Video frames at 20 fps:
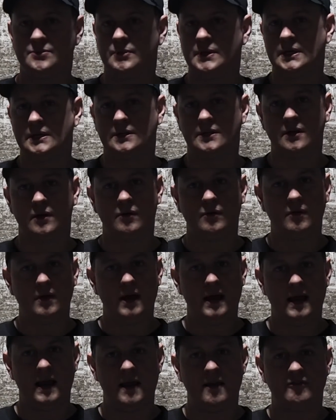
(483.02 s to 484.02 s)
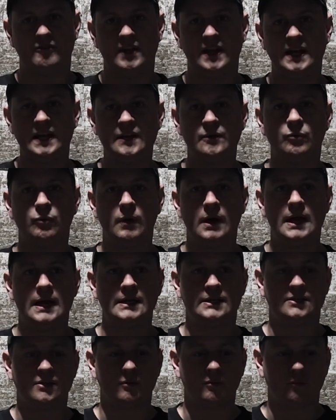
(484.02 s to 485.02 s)
we don't have any
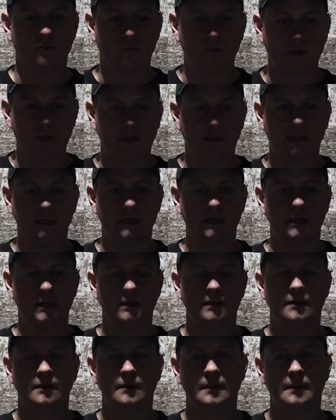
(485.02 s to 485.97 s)
way to really